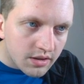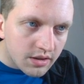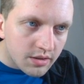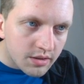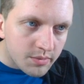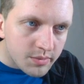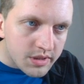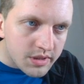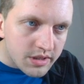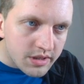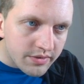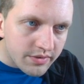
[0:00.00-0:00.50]
Let
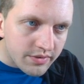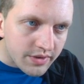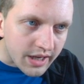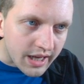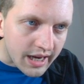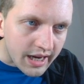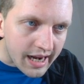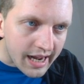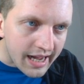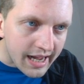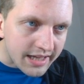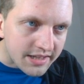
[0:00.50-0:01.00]
me see if I can
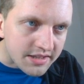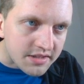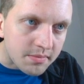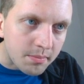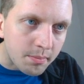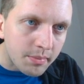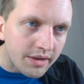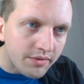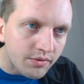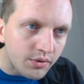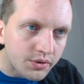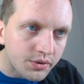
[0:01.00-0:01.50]
add some
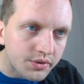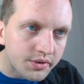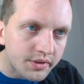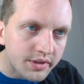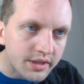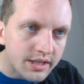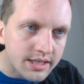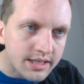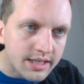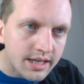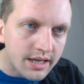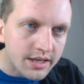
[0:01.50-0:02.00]
bevel to these
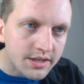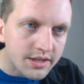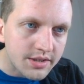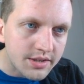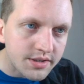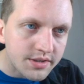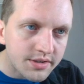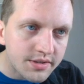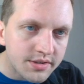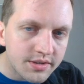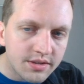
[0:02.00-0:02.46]
edges.